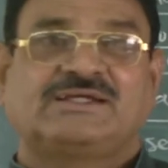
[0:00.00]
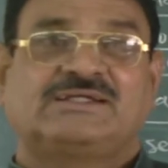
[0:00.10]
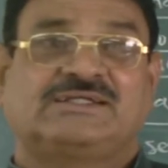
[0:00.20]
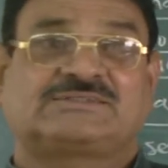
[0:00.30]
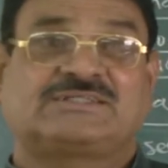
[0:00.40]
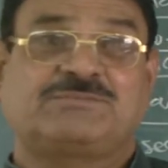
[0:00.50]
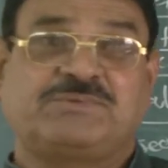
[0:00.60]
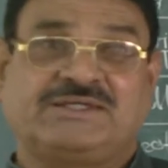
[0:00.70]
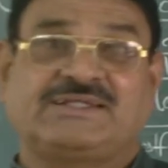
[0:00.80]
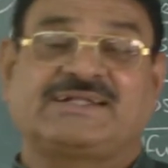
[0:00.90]

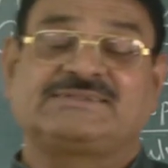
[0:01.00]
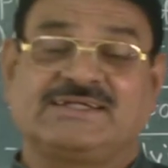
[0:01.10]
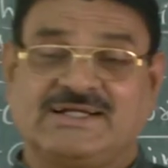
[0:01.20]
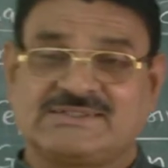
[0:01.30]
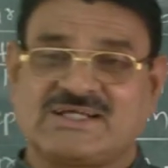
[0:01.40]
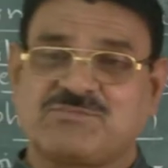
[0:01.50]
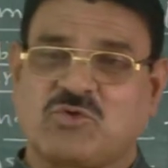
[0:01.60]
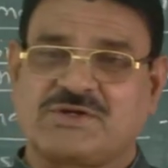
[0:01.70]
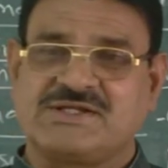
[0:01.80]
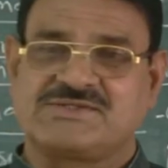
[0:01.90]
SCP, that is single cell
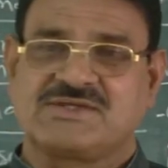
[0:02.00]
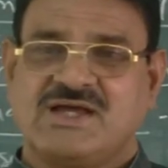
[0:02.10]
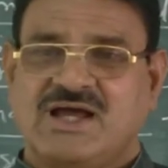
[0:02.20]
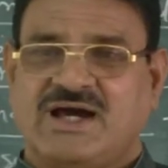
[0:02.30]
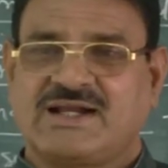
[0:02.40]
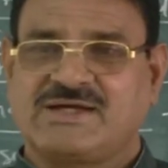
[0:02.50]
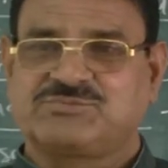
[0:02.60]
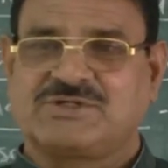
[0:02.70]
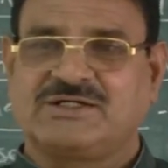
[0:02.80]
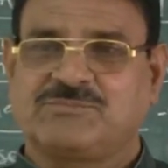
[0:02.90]
proteins, are
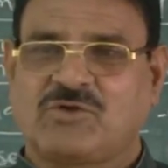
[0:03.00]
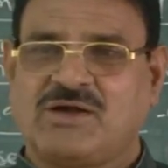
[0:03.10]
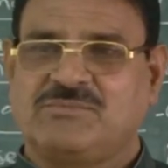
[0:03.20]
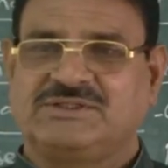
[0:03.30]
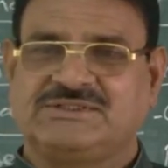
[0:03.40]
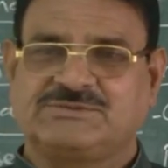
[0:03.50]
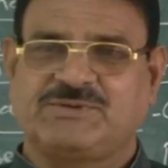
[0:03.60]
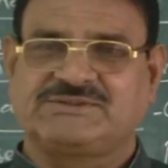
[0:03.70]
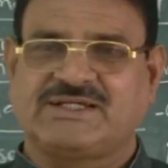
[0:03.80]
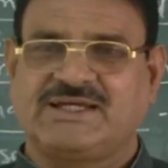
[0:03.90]
obtained from yeast
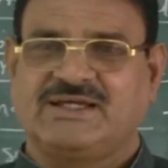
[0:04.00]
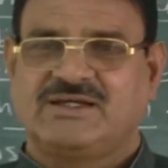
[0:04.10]
fungi.